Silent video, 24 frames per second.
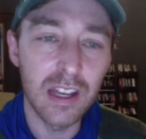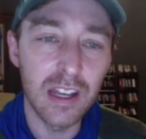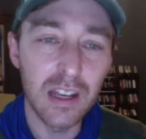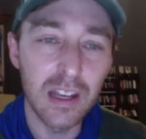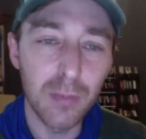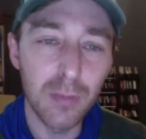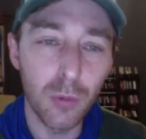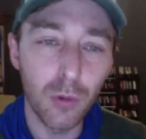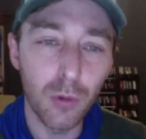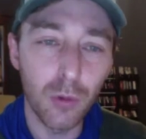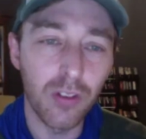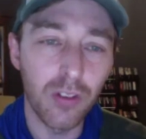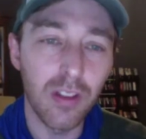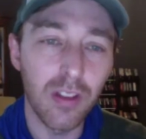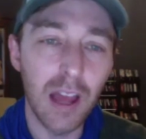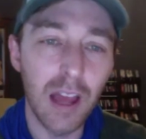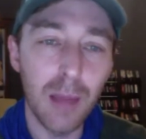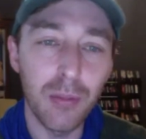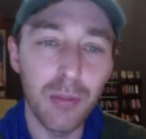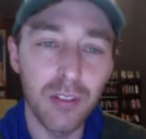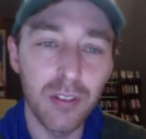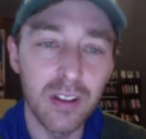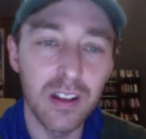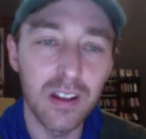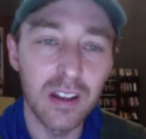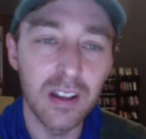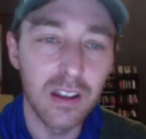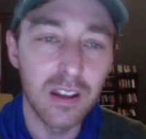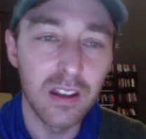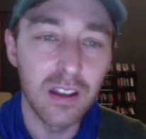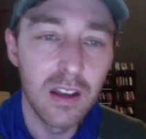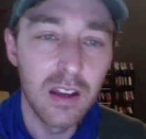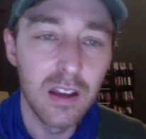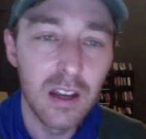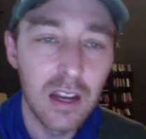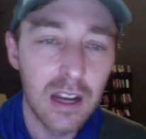more slapstick
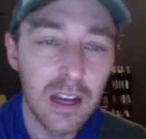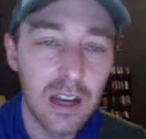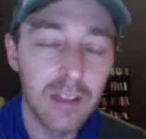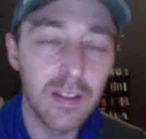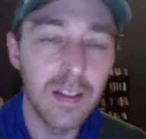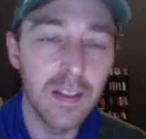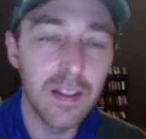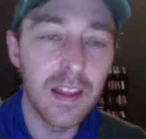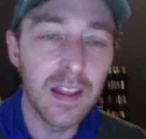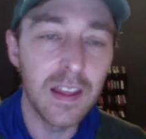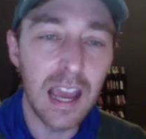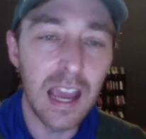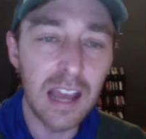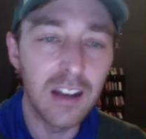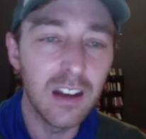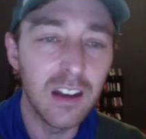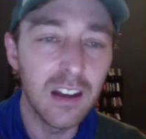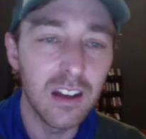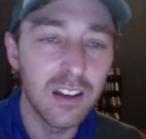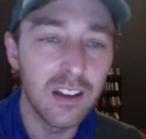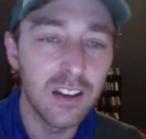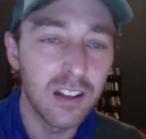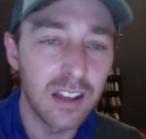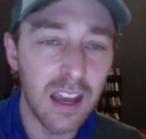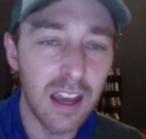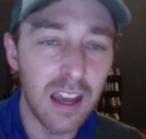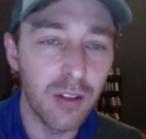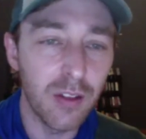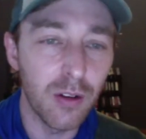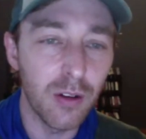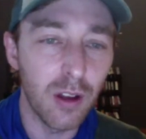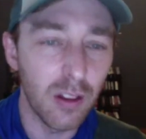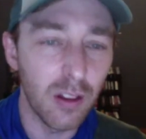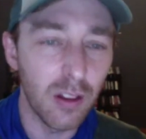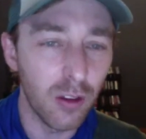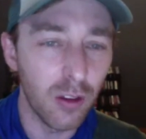and then they edited together a
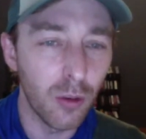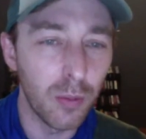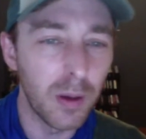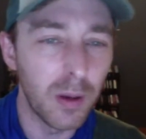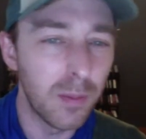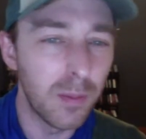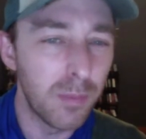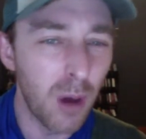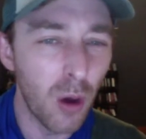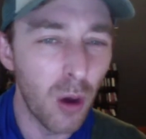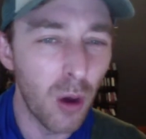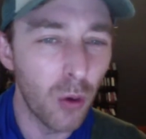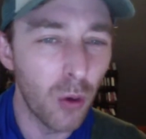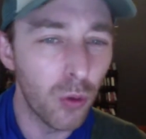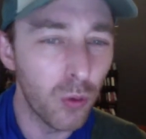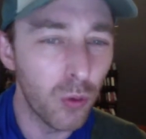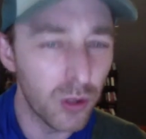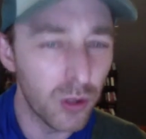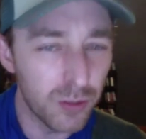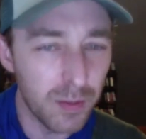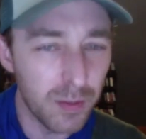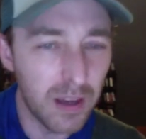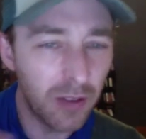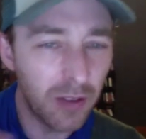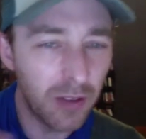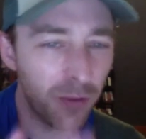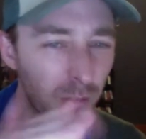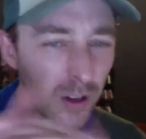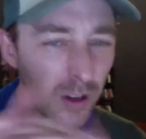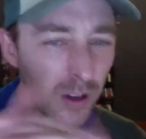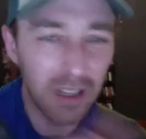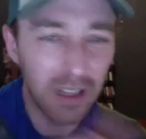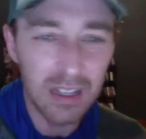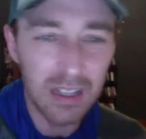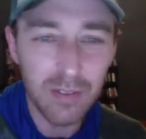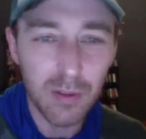little bit of both which makes for an
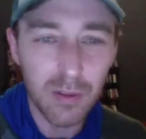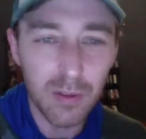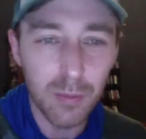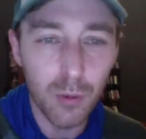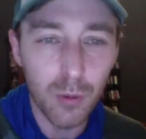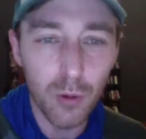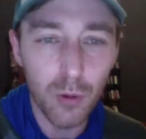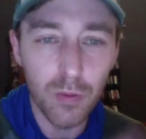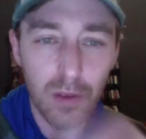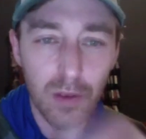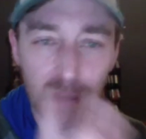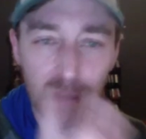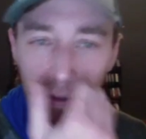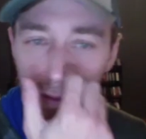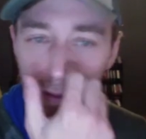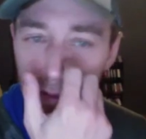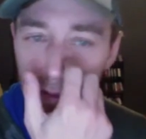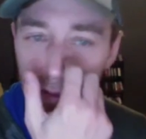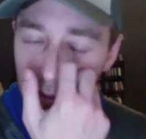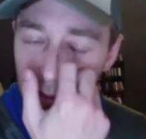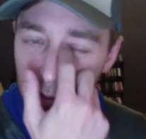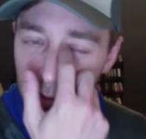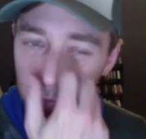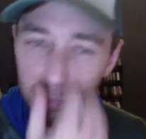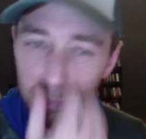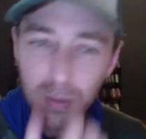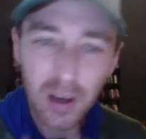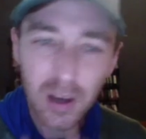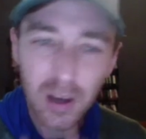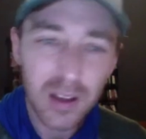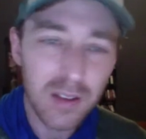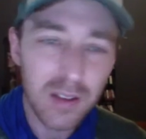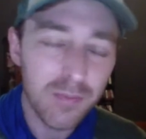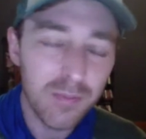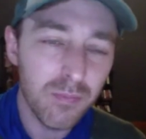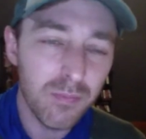uneven movie
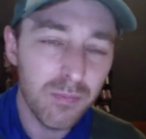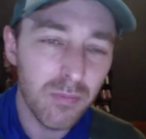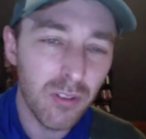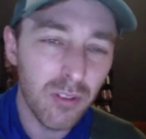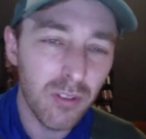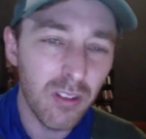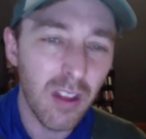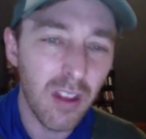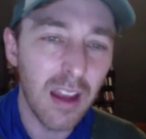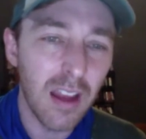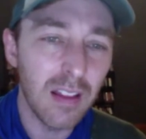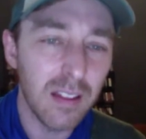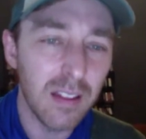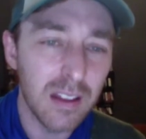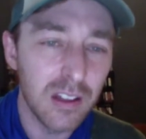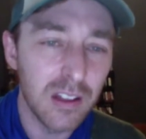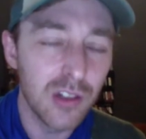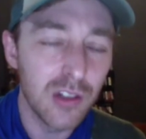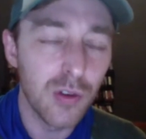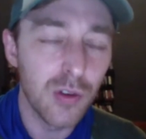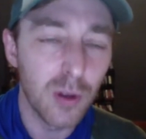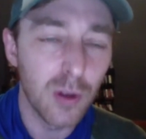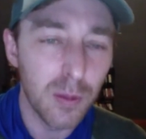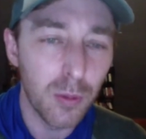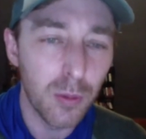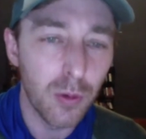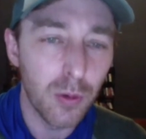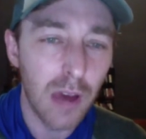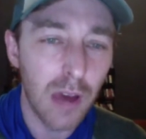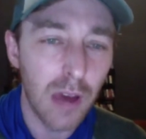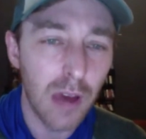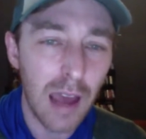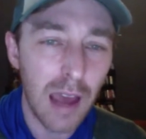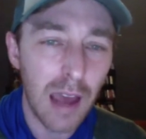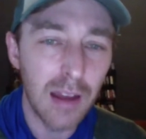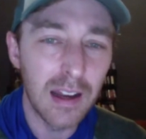but slightly enjoyable I,
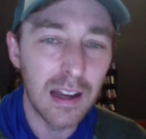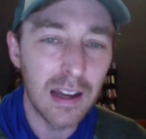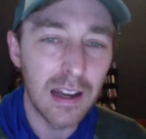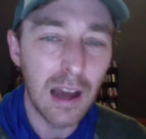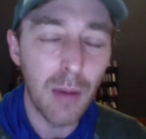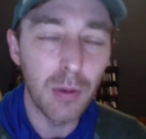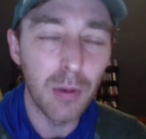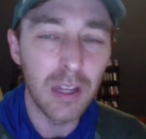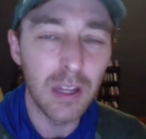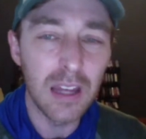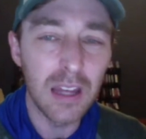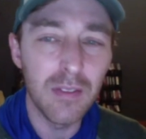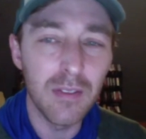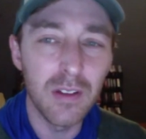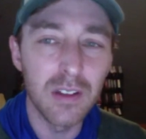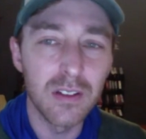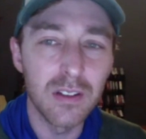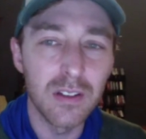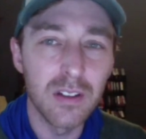and i would give it